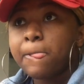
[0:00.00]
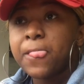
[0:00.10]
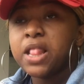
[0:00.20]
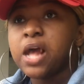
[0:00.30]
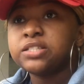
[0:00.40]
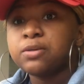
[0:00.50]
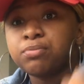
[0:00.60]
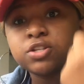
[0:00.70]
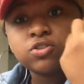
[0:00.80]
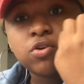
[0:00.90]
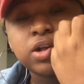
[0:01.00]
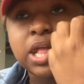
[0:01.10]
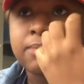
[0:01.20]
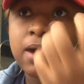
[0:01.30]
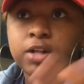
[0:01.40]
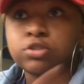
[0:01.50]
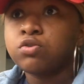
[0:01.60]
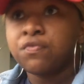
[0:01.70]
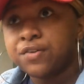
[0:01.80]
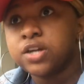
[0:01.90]
And I simply told her, like, my other
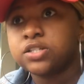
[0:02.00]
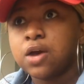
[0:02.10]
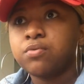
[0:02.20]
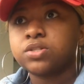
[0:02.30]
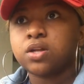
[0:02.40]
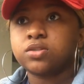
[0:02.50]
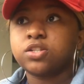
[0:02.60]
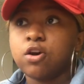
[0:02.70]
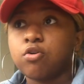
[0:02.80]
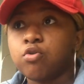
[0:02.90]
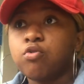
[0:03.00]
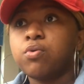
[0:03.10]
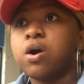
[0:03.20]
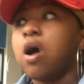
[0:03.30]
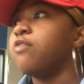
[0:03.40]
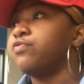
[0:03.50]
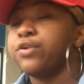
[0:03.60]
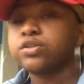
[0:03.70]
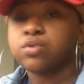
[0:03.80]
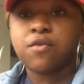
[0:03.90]
two friends, they was still cool with her,
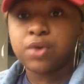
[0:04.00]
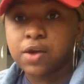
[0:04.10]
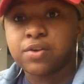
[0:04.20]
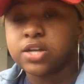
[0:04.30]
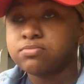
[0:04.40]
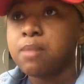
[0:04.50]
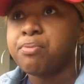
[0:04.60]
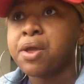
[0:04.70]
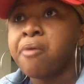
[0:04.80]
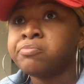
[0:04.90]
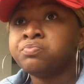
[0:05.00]
friends, whatever that case may be.